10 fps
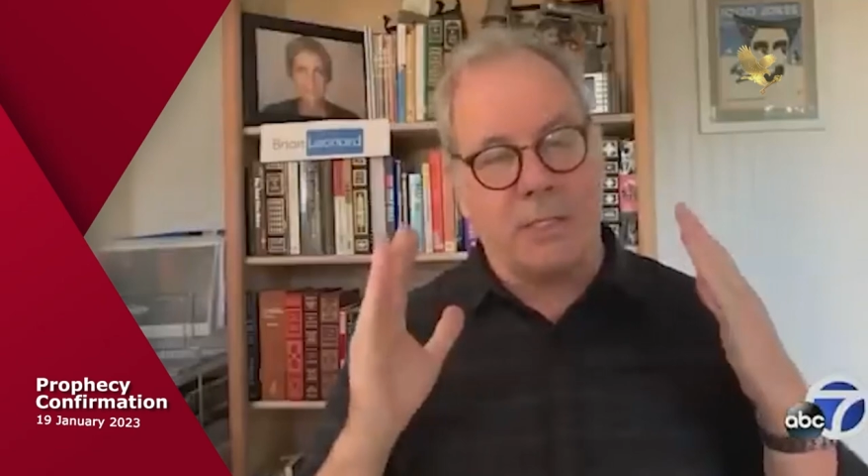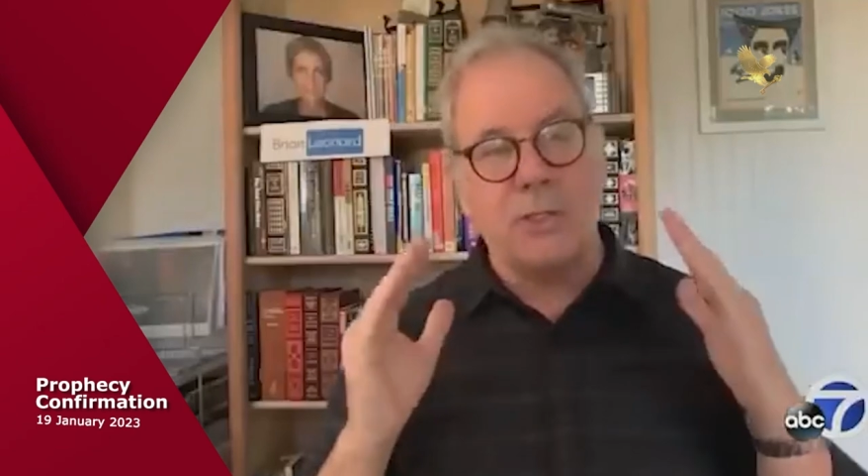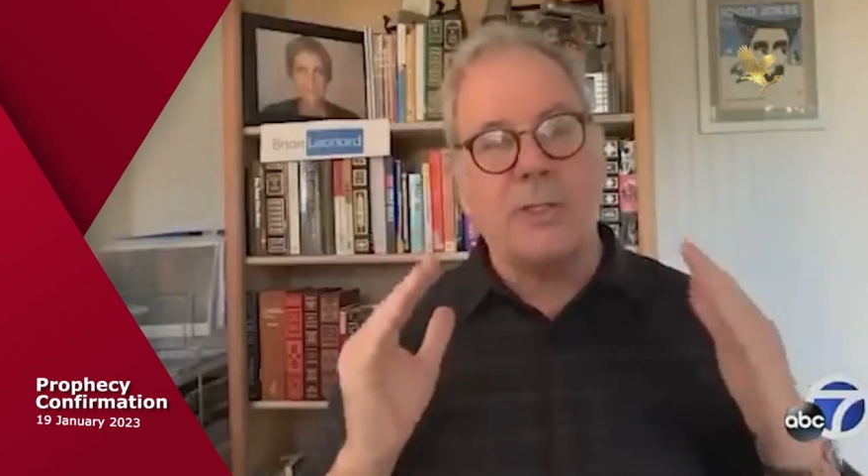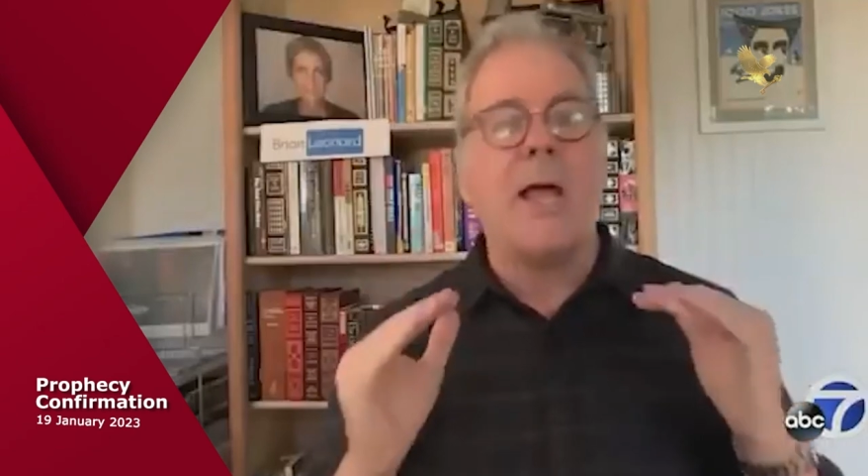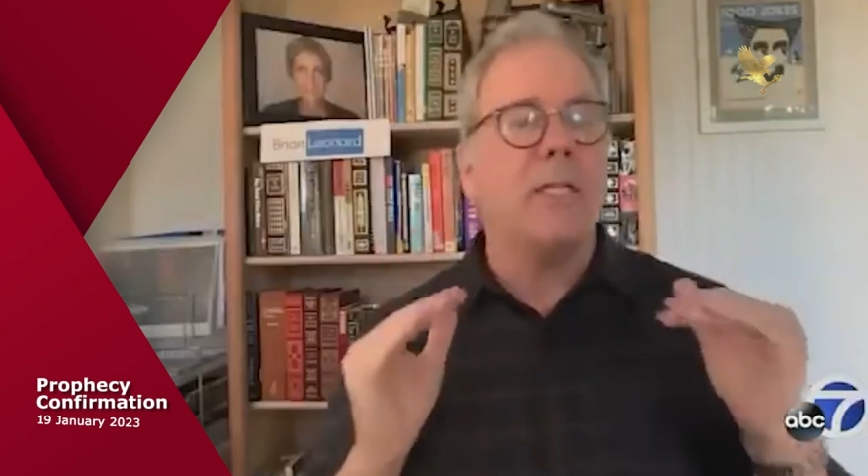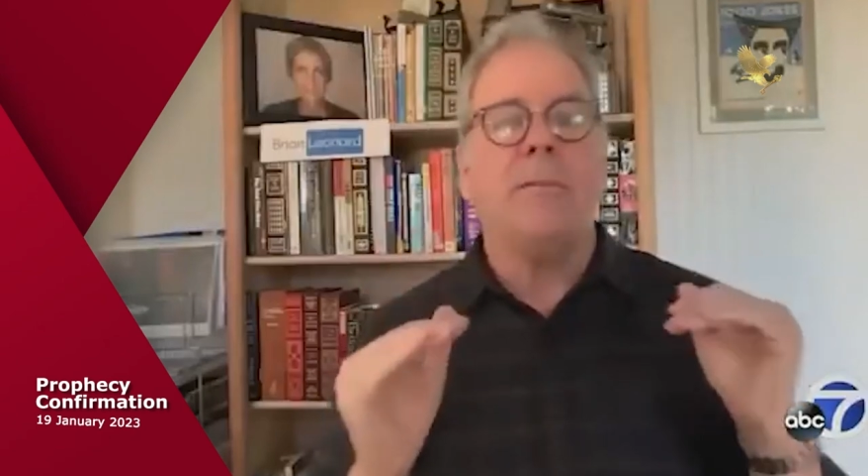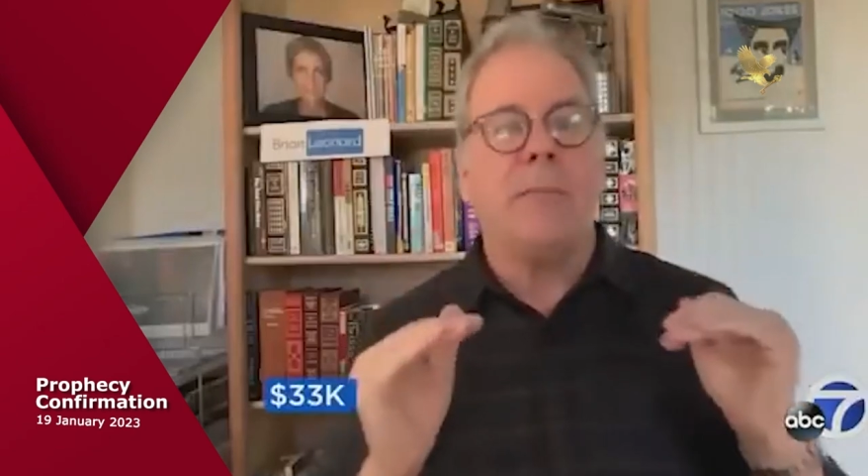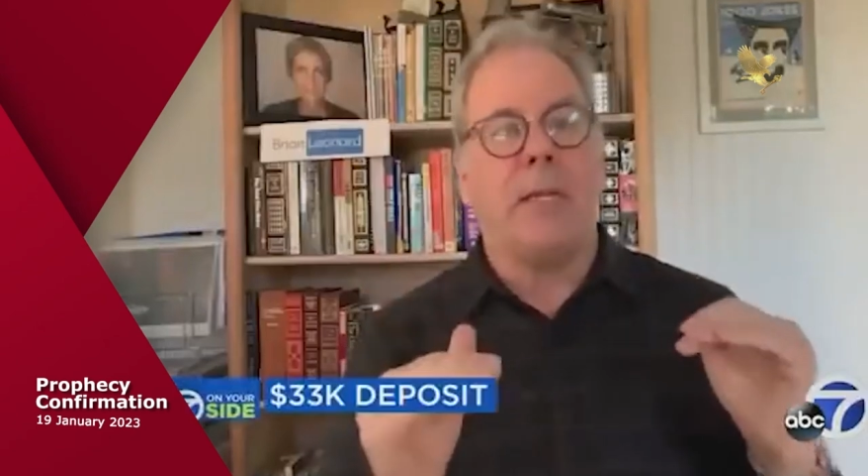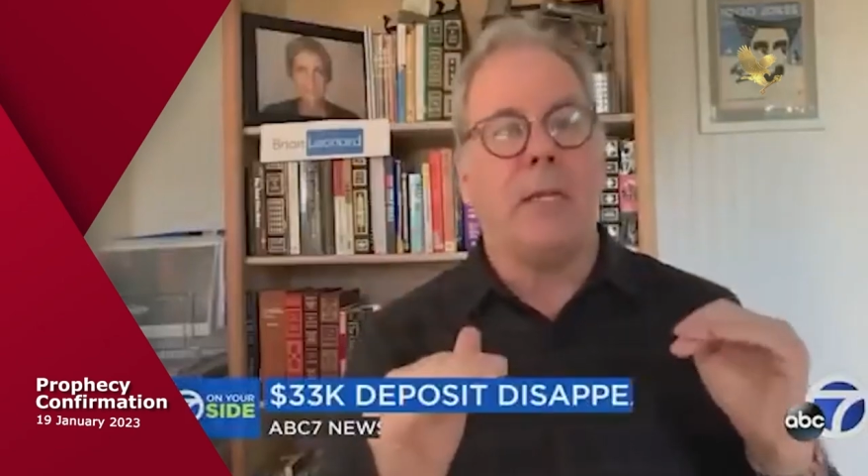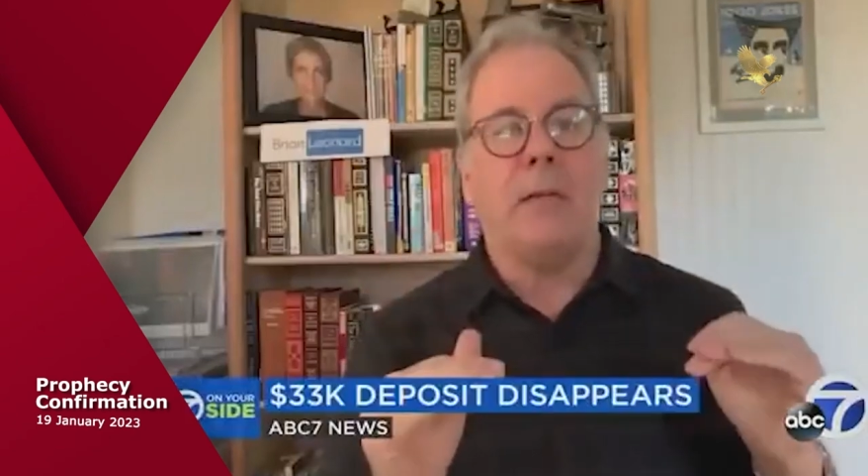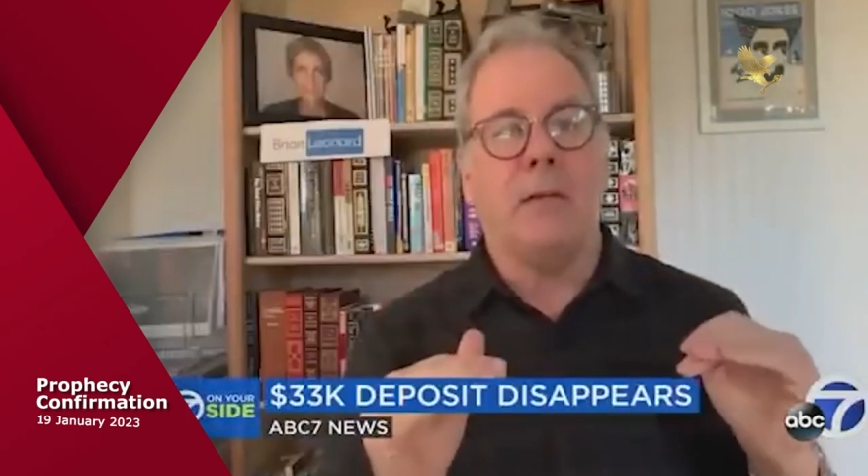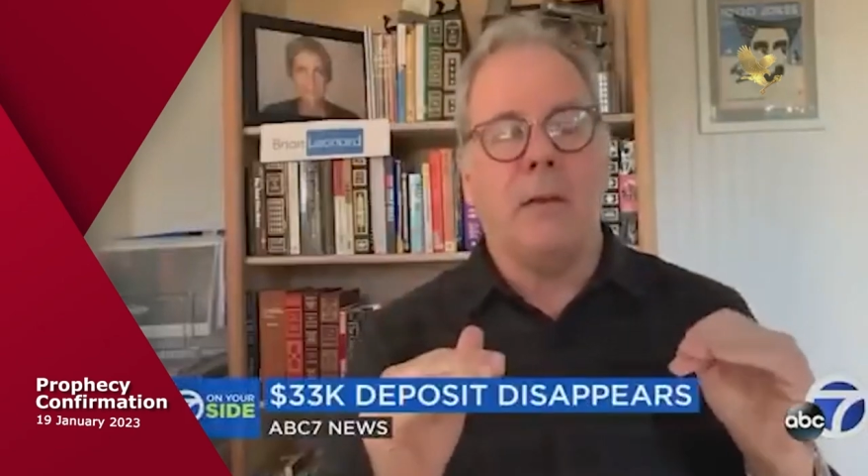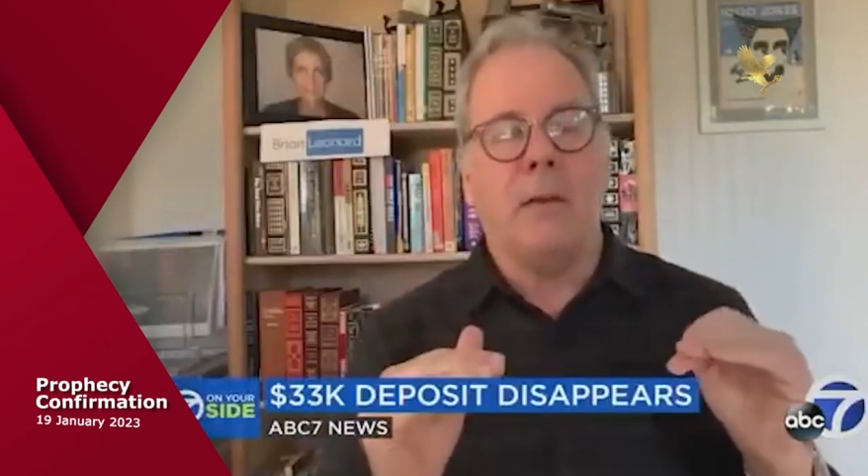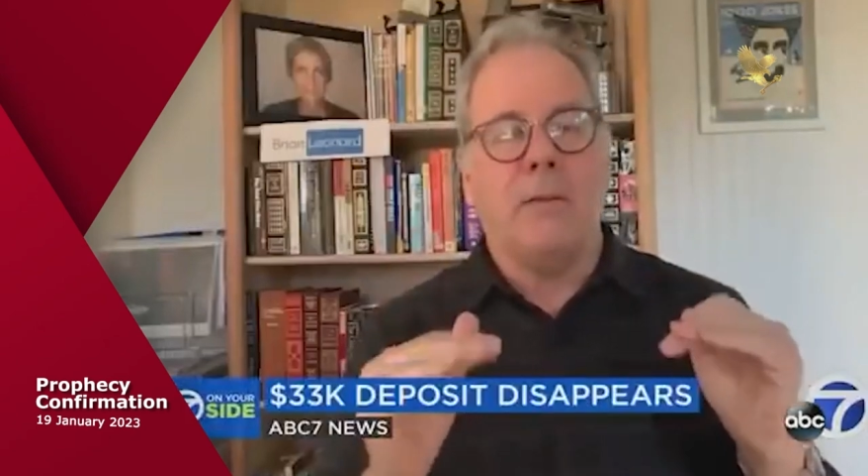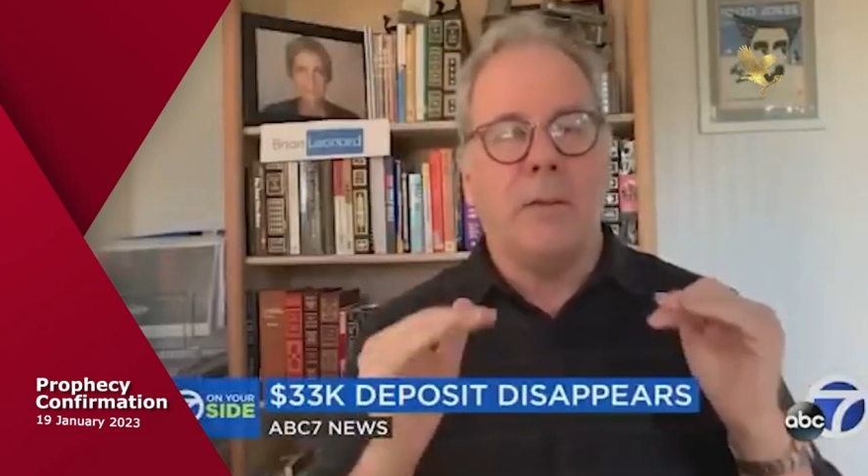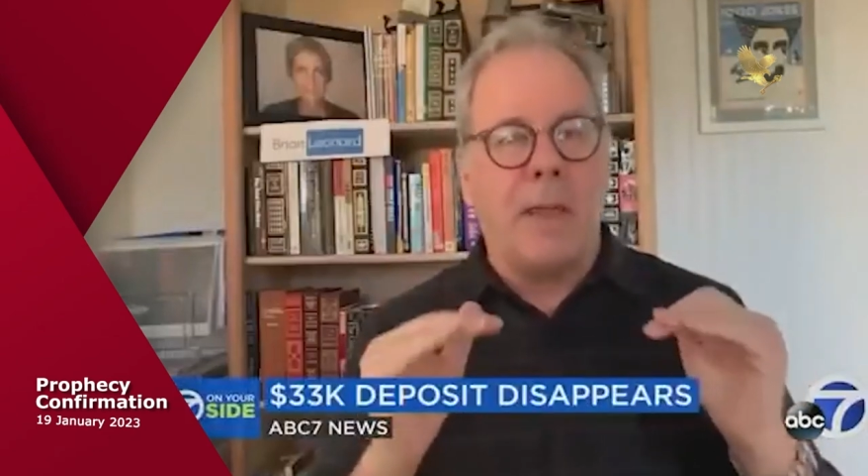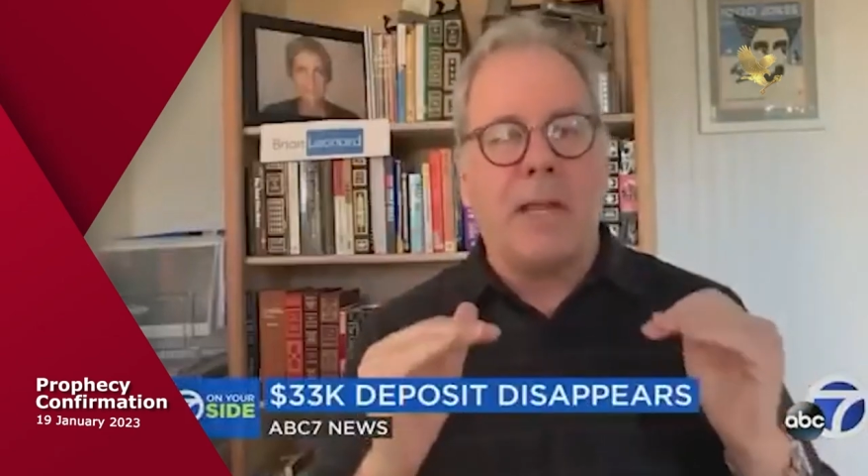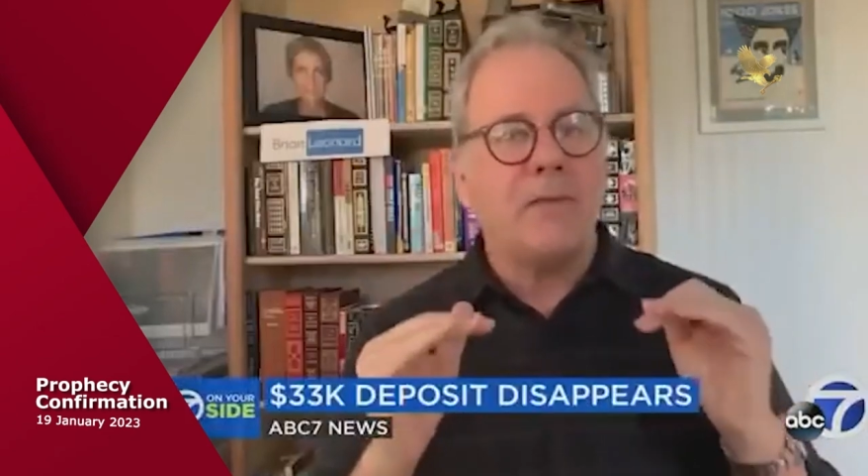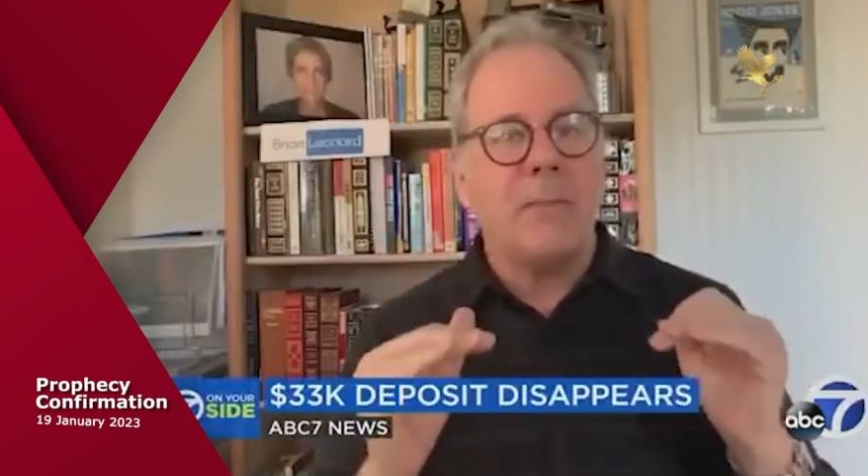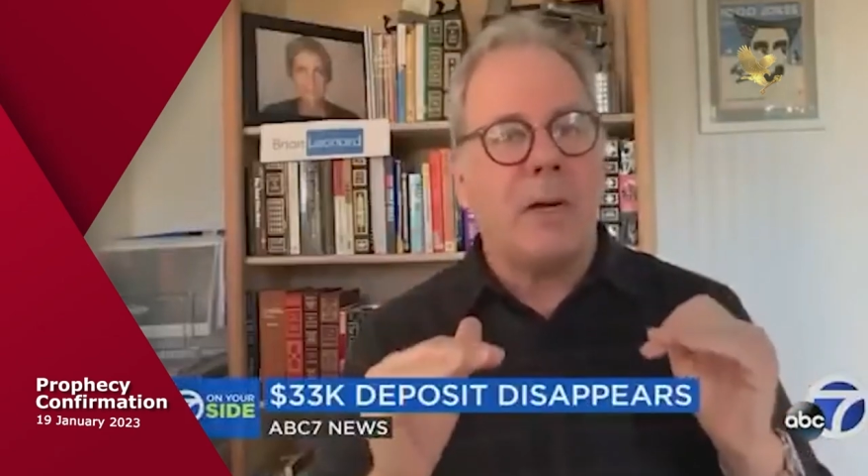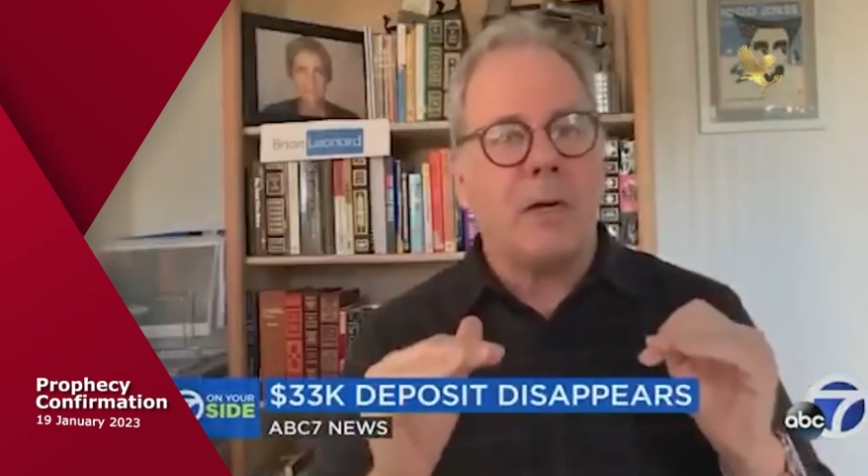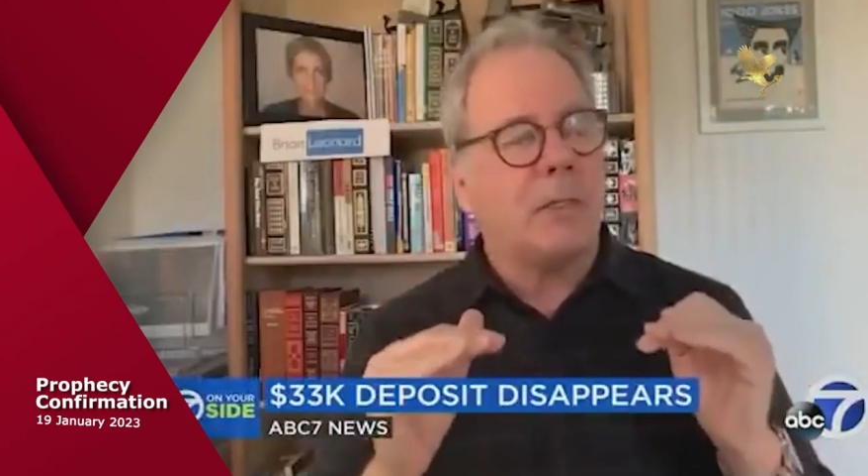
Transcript: you're telling me that Bank of America